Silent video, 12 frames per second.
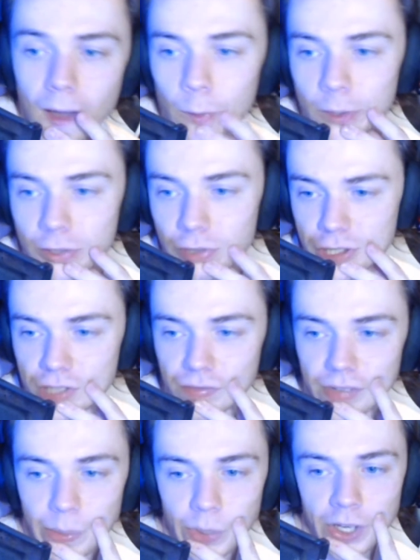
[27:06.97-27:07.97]
Was Christian
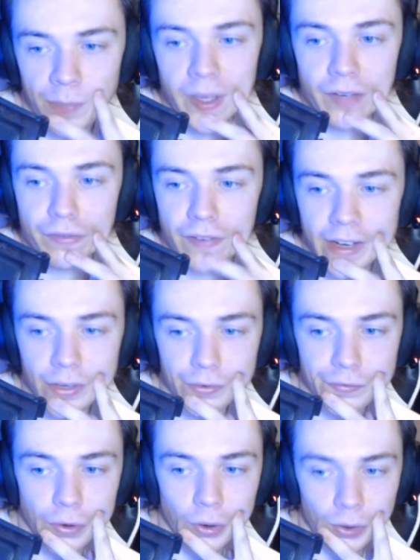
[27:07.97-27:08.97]
really worth being Final
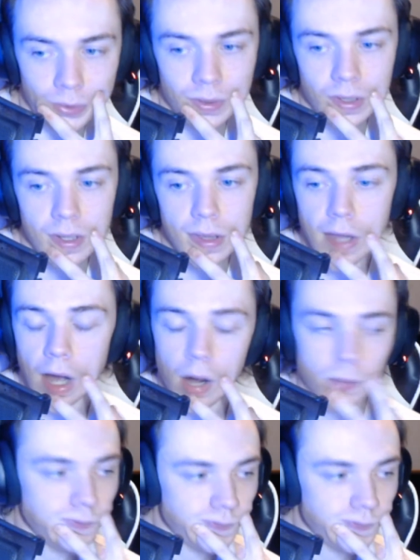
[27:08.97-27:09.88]
4? No.